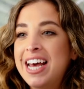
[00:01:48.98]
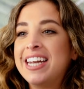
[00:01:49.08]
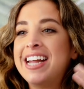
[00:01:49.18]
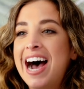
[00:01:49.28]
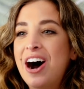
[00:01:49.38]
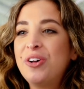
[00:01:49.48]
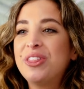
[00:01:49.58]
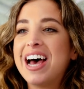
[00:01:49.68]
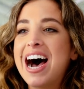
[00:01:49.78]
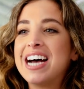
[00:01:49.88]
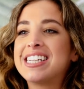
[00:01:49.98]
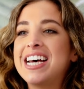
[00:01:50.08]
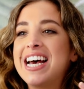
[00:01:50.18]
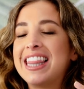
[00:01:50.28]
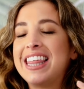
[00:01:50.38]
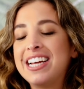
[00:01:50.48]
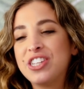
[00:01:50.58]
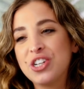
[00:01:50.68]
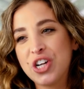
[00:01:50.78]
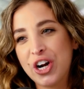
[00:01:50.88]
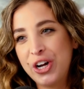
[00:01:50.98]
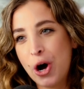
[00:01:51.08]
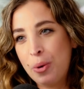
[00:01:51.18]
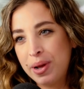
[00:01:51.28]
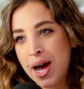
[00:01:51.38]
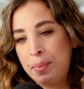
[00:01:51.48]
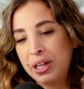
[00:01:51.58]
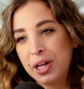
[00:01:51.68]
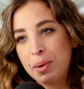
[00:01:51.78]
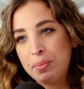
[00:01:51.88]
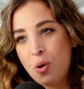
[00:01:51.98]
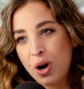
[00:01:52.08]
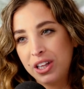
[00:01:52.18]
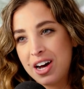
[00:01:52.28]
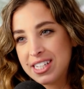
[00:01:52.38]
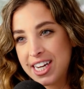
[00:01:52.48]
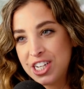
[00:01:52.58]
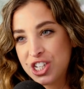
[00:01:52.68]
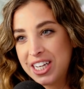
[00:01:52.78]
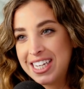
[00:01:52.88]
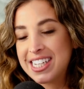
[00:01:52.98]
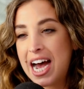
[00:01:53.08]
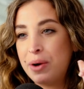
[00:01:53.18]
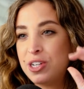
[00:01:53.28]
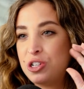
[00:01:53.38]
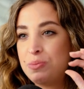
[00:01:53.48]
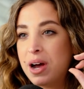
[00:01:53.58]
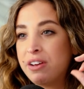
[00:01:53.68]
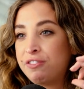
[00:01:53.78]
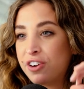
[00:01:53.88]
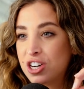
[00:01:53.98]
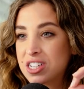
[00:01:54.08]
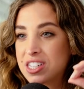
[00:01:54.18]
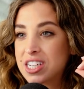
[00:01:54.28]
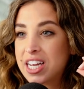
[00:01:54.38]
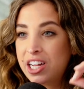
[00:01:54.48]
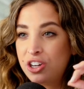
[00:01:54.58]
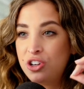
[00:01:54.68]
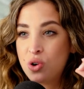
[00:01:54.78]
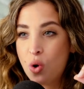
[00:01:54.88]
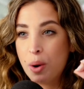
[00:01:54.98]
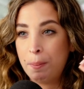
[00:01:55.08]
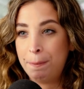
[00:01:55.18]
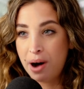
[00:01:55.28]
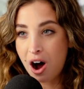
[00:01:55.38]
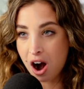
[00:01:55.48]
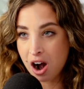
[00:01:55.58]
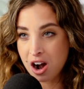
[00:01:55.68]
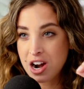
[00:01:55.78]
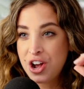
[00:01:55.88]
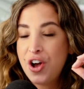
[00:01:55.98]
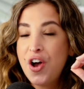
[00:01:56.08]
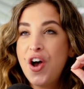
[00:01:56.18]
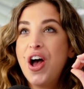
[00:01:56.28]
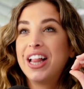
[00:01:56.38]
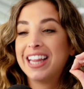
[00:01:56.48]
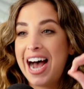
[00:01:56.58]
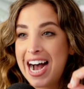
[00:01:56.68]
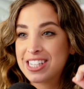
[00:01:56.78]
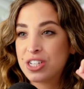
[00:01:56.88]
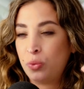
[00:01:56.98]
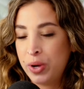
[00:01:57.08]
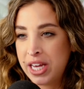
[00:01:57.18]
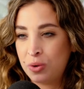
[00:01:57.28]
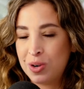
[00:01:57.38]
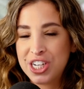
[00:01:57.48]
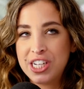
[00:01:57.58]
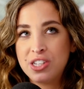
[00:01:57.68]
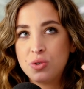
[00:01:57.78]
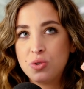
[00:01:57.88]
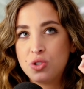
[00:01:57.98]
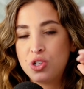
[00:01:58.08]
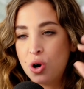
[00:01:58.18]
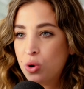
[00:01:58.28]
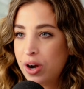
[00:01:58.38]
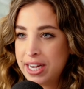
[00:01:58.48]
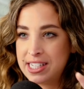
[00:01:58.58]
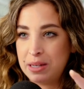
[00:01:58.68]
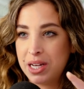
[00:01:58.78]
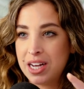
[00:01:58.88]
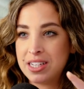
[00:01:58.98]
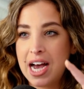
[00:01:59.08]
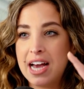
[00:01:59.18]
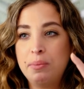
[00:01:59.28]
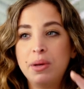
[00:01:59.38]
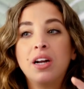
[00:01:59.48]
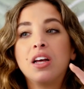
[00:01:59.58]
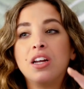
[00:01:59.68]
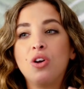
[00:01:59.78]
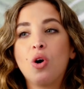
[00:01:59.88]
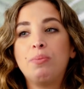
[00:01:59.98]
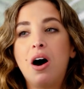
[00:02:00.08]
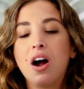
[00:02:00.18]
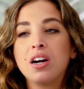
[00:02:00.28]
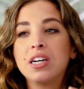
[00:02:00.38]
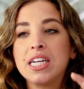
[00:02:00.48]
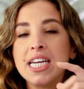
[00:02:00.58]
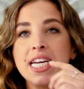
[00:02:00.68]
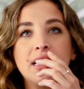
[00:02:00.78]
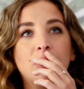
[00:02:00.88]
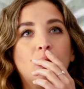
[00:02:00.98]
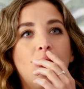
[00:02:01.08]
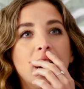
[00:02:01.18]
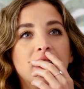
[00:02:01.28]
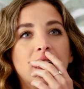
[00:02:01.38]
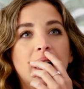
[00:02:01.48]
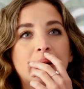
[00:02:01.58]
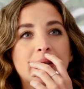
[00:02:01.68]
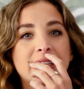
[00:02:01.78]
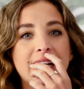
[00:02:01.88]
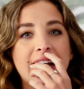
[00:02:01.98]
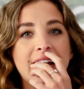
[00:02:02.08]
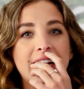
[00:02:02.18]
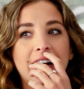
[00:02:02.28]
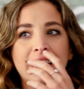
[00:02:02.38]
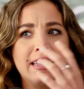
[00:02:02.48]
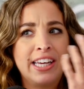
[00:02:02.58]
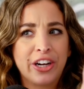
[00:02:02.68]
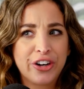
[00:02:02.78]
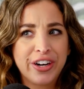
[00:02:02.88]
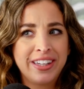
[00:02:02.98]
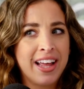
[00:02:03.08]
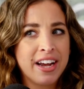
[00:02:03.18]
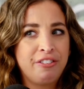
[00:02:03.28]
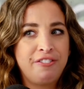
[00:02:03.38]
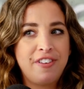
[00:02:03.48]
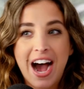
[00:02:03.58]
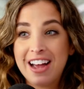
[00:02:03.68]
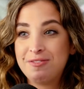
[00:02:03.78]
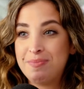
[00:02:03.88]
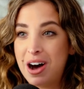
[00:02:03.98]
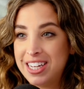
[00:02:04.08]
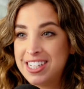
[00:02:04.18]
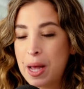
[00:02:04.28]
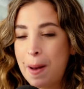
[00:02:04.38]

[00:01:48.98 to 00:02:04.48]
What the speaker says: Now that things are starting to open up a little bit more in Los Angeles, I went to my first indoor bar last week, which is so crazy because I hadn't been in an indoor bar in I'd say a year and like 5 months,